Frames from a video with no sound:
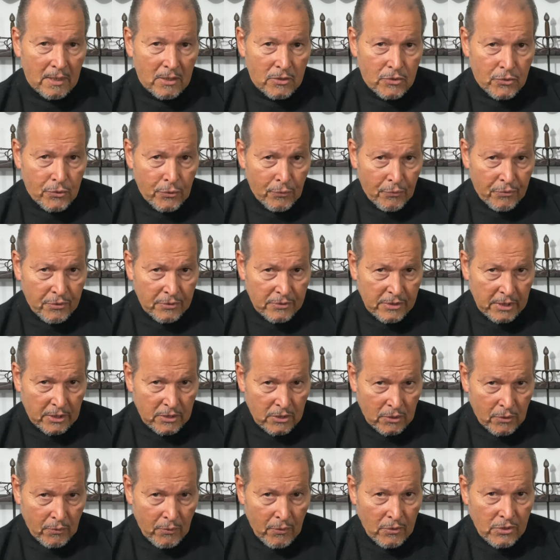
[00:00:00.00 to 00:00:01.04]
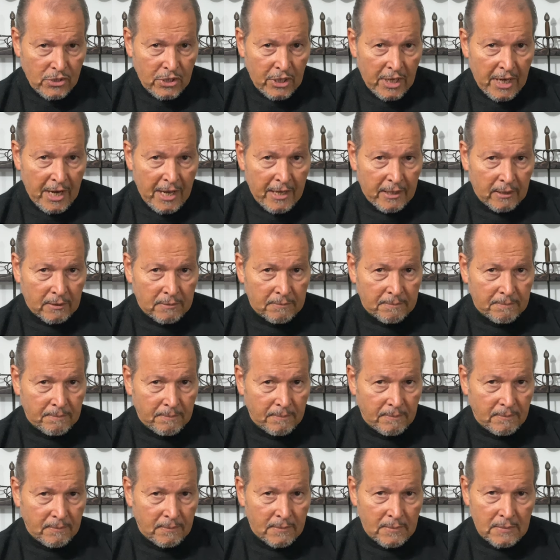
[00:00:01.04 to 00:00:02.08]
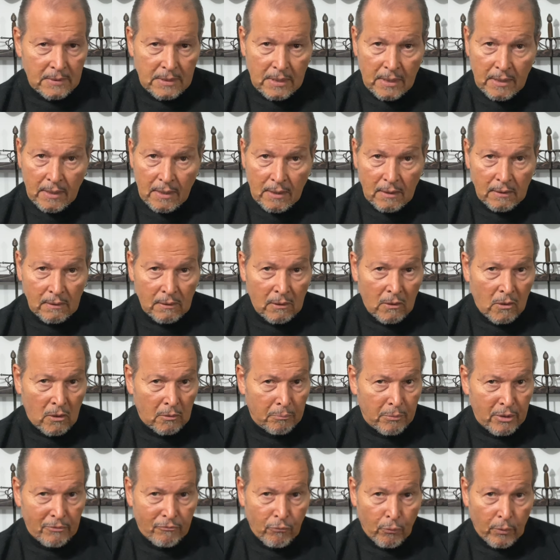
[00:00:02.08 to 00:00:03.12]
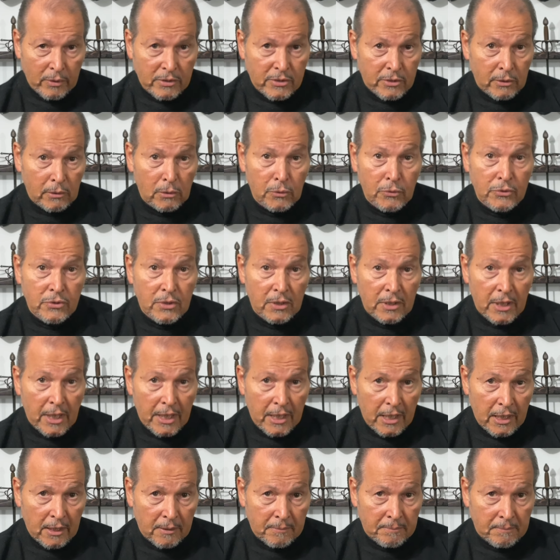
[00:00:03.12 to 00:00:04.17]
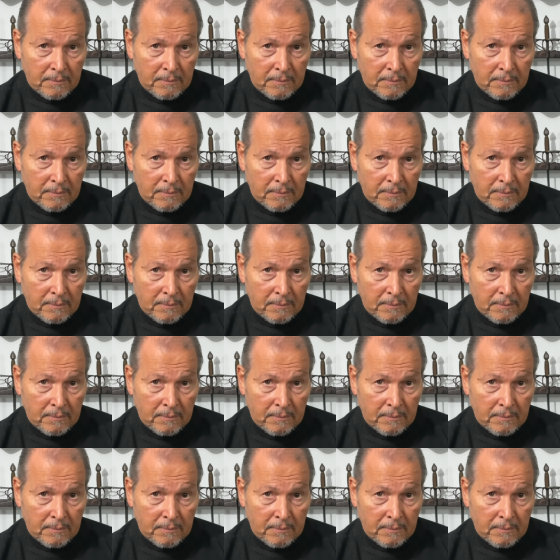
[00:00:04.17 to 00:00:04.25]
Truth is excruciating long before it's elucidating.